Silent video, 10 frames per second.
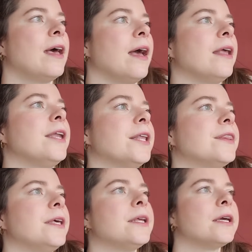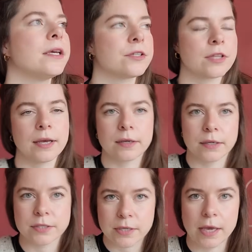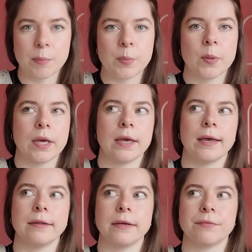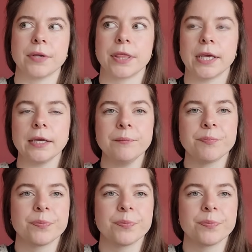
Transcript: And that knitting is like an escape and everything.